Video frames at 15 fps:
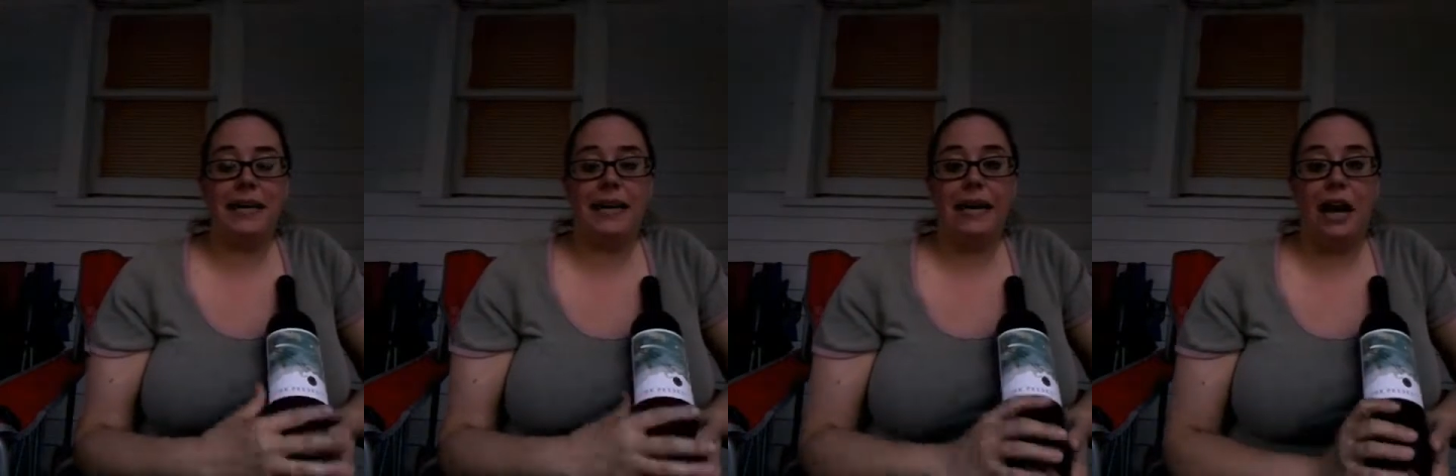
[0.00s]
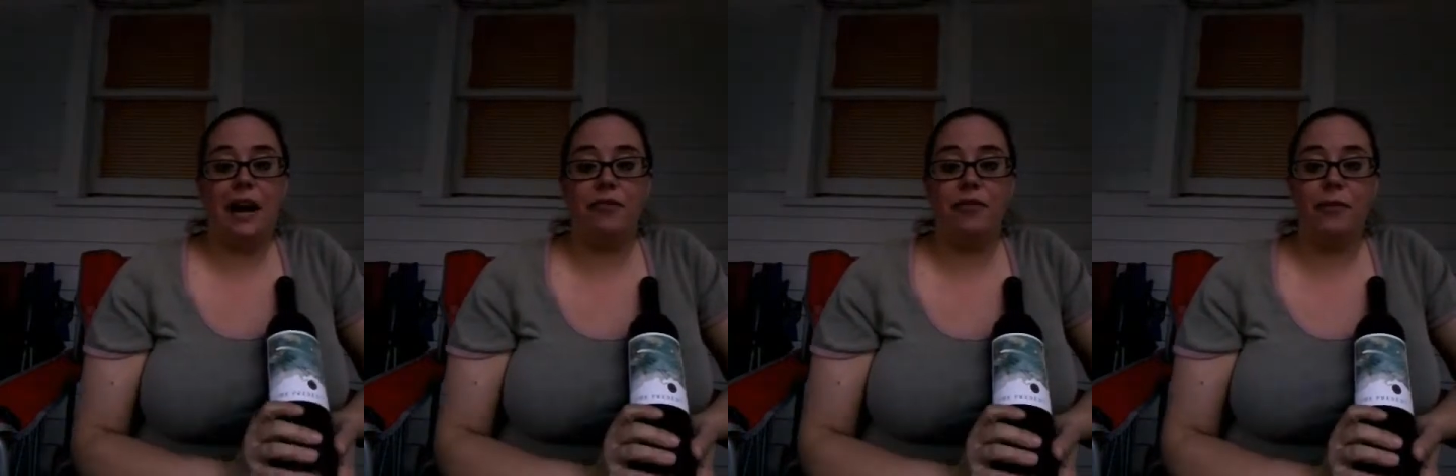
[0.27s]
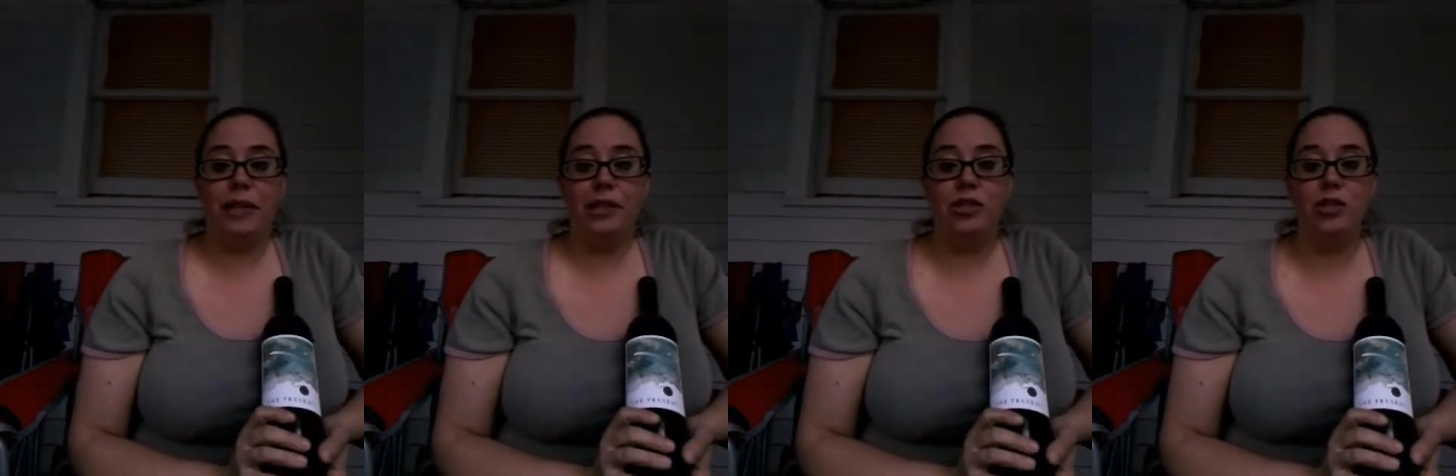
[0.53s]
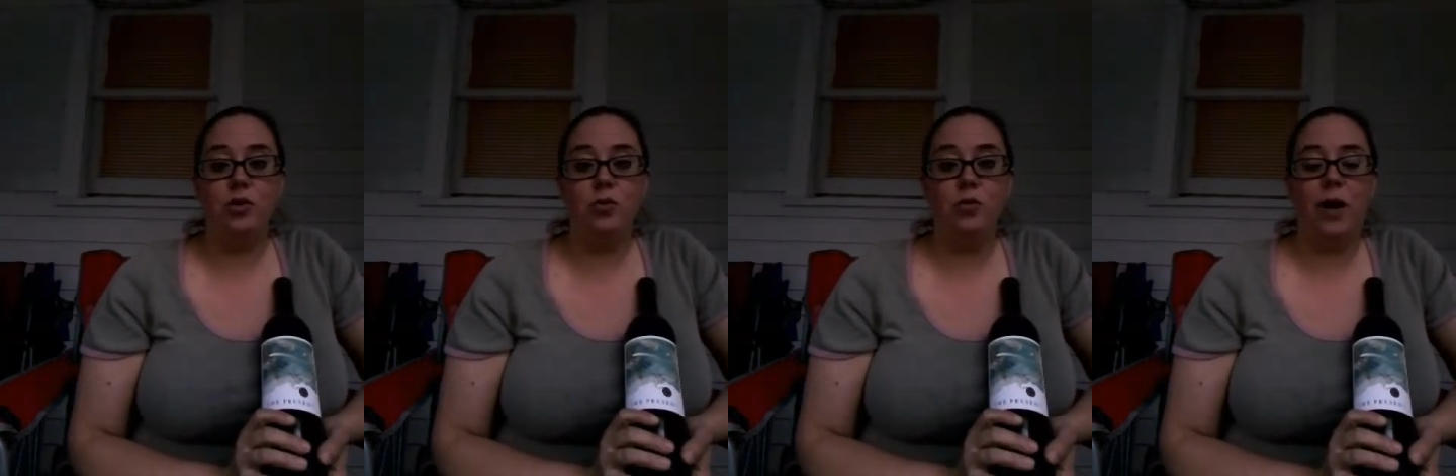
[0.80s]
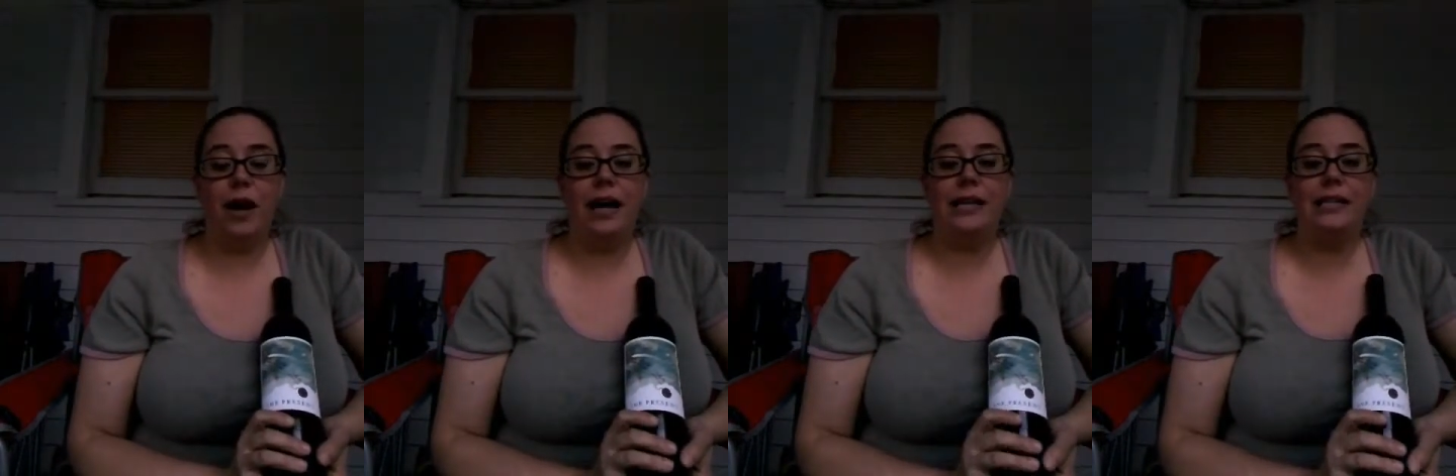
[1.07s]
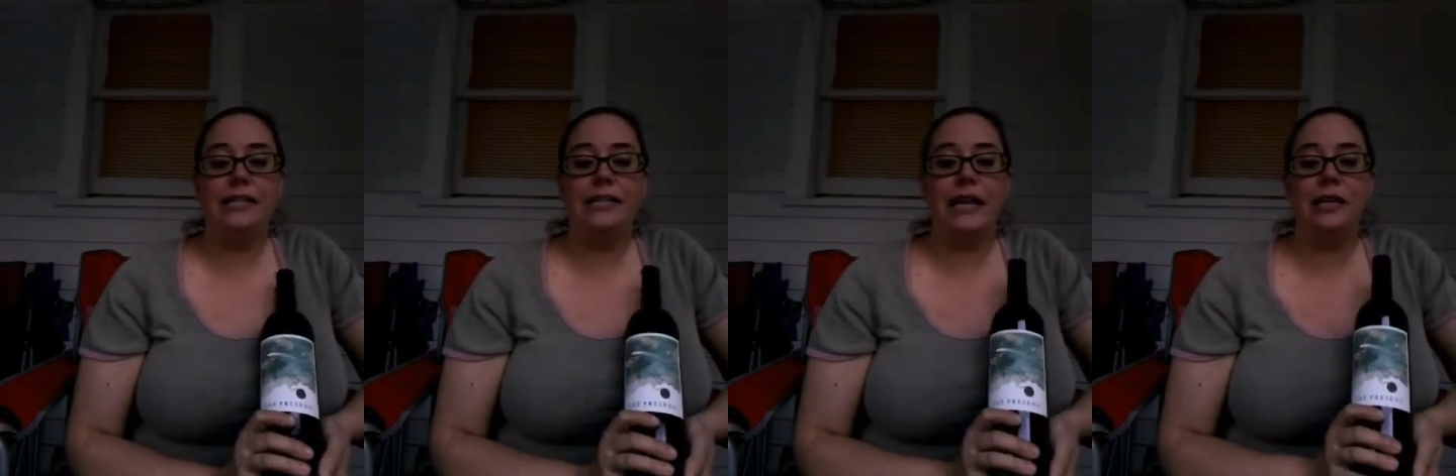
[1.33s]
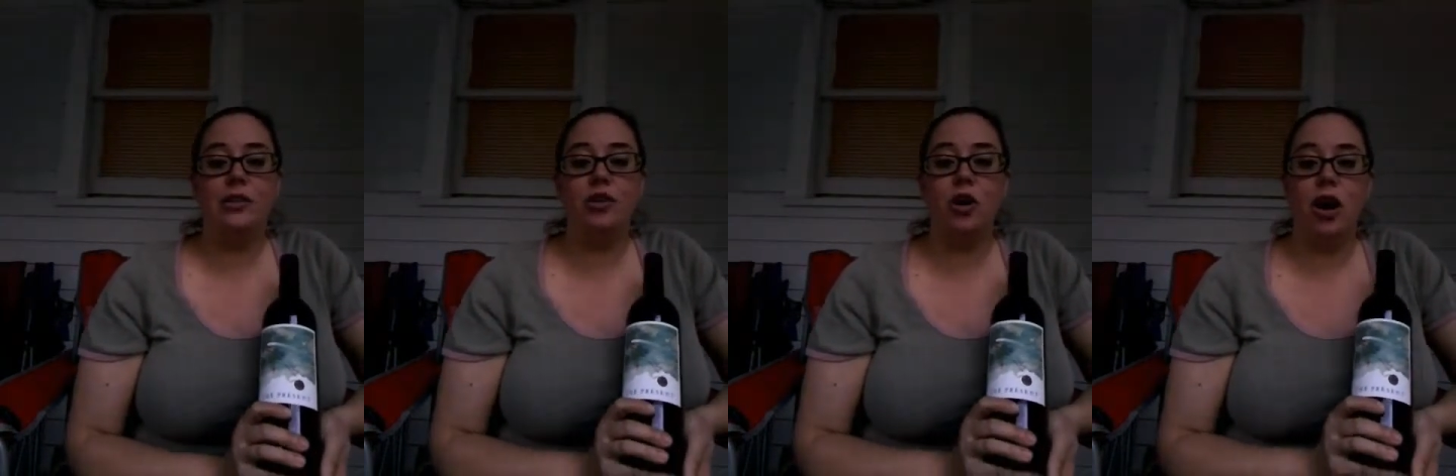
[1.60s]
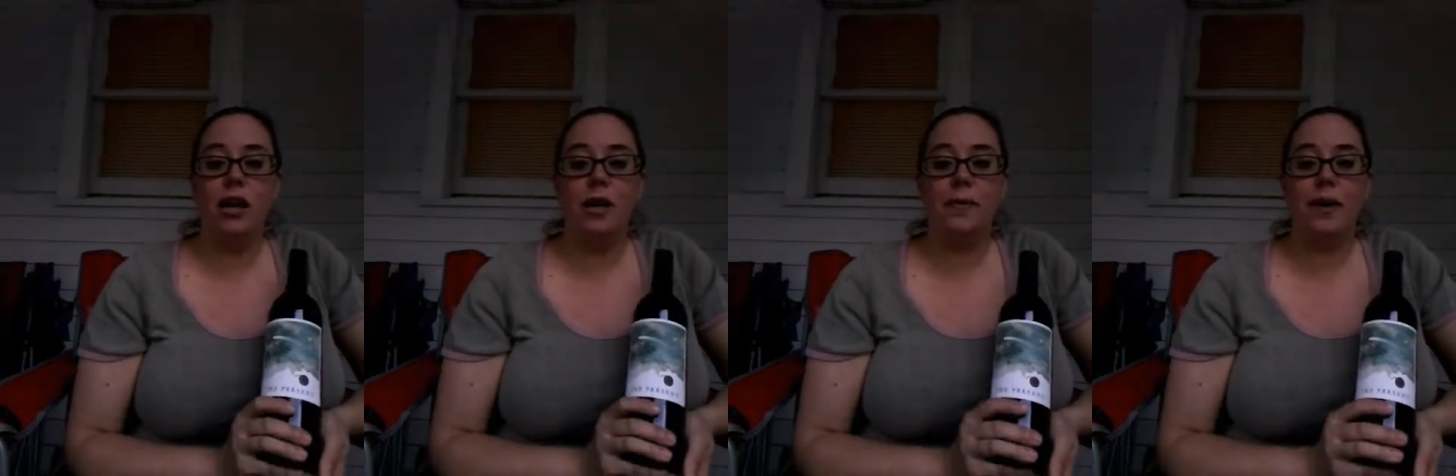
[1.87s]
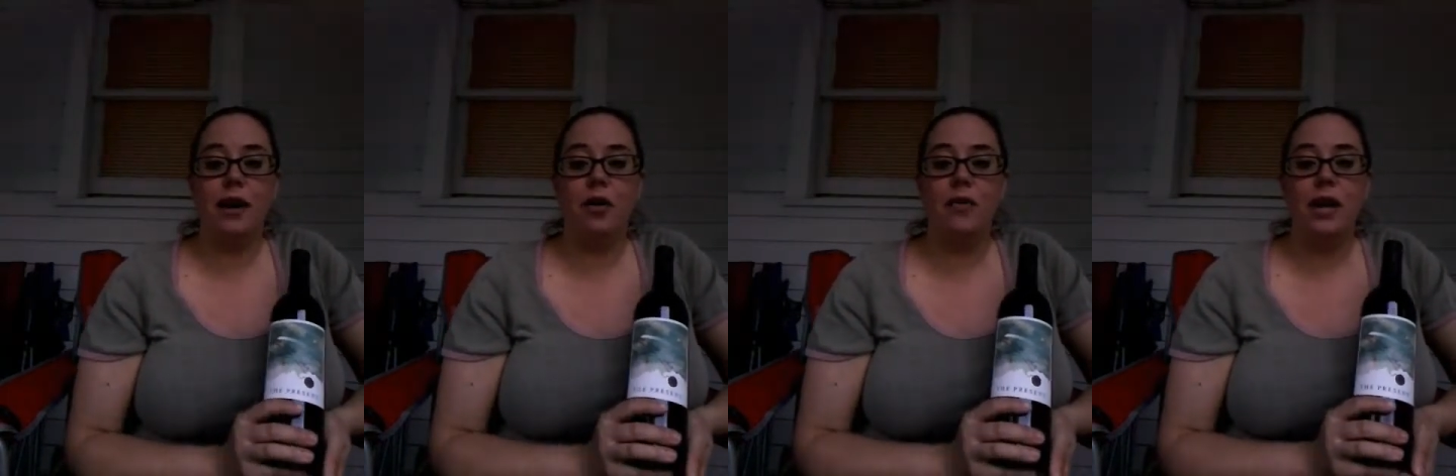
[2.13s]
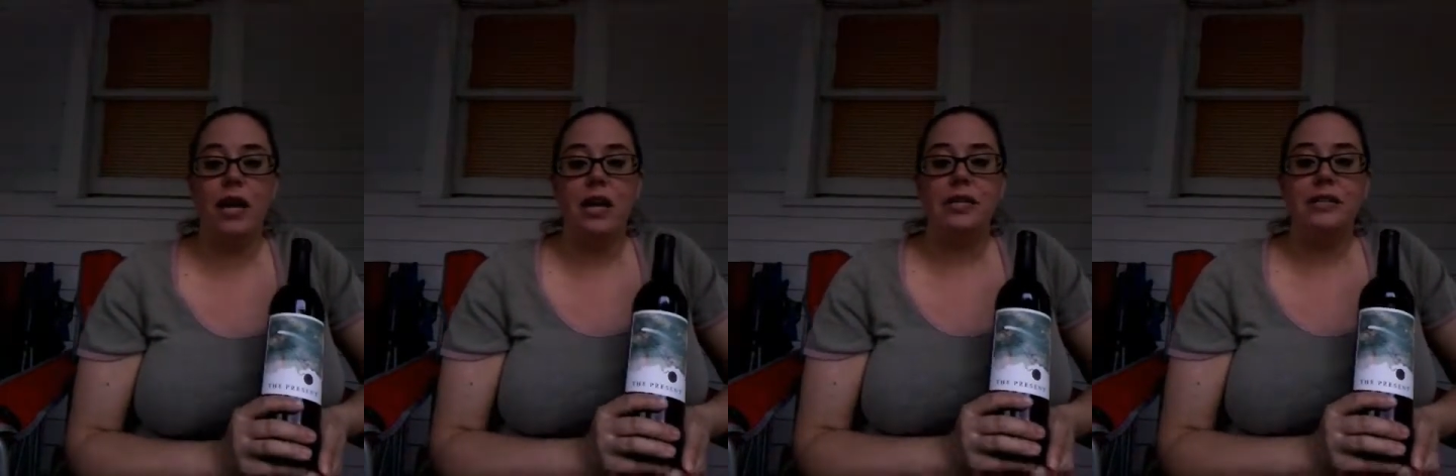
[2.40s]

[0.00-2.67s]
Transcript: that I got for my June wines, and talk about